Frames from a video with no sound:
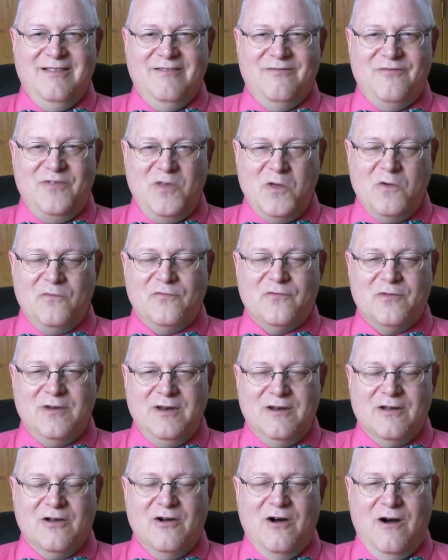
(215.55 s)
feel
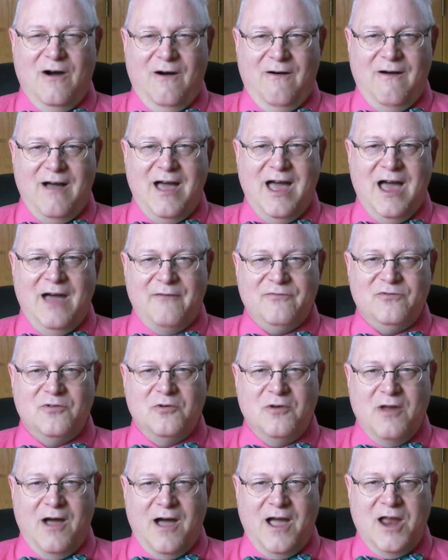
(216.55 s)
free to call after
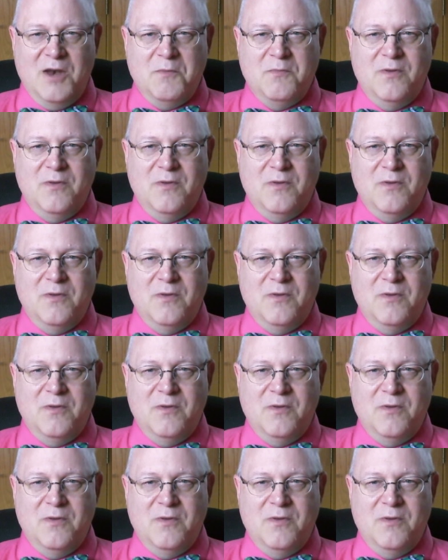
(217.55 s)
9.